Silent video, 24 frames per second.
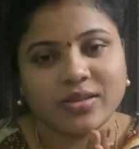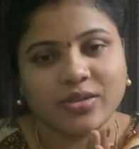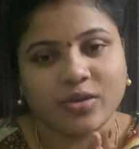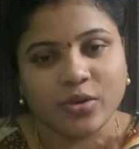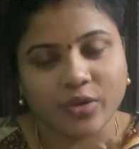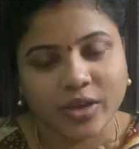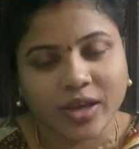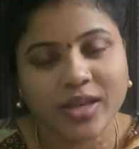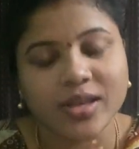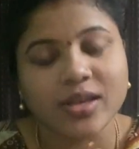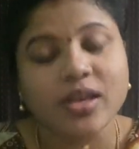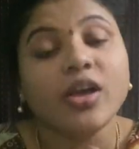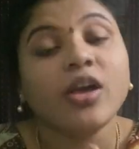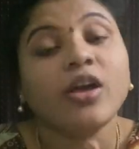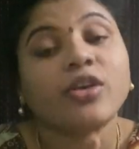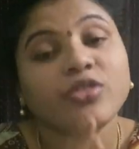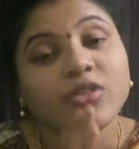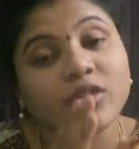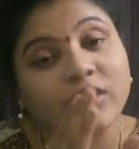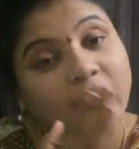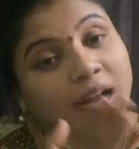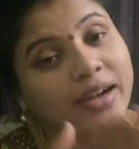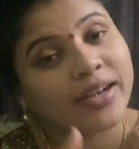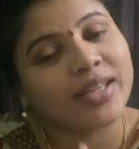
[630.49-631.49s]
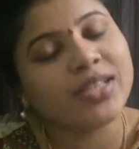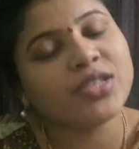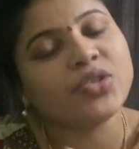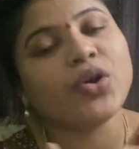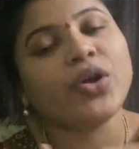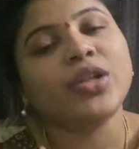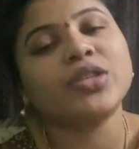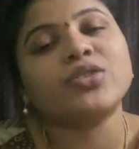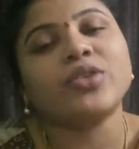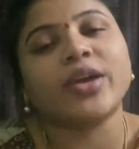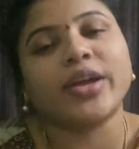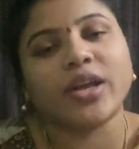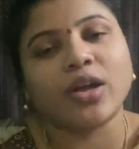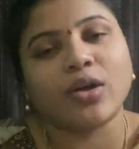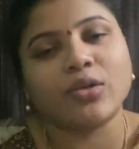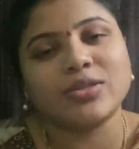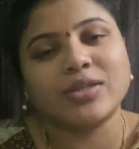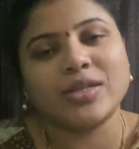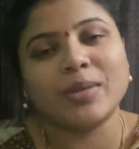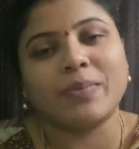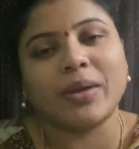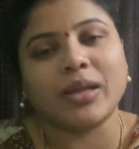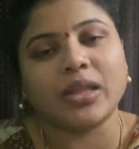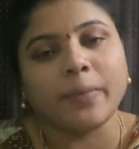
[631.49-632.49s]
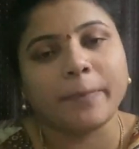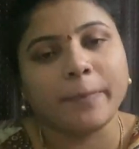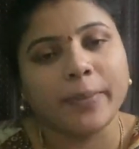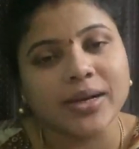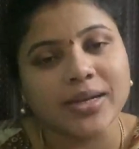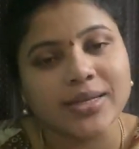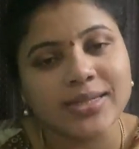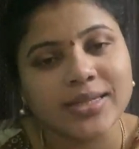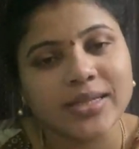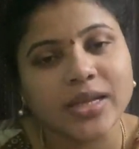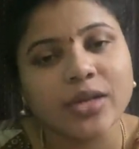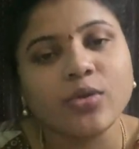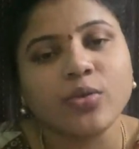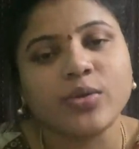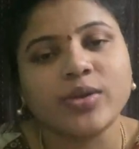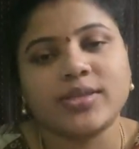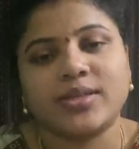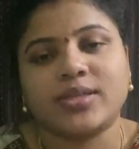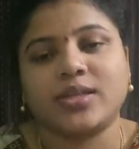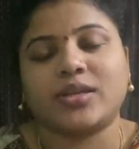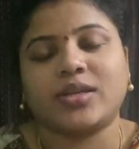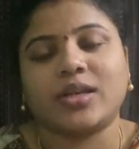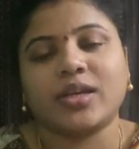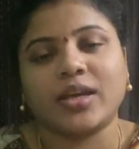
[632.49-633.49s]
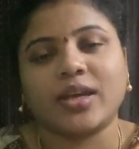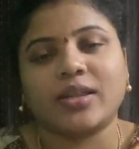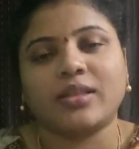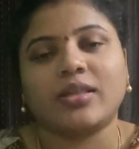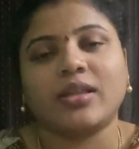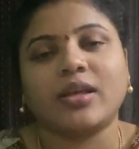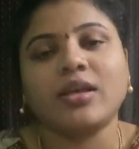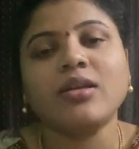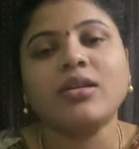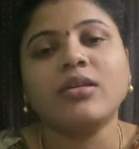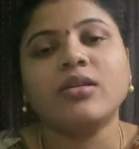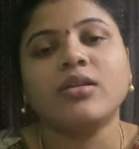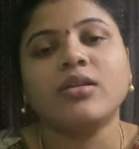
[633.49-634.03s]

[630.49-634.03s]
Okay, so that is also announced by the person who is sitting in the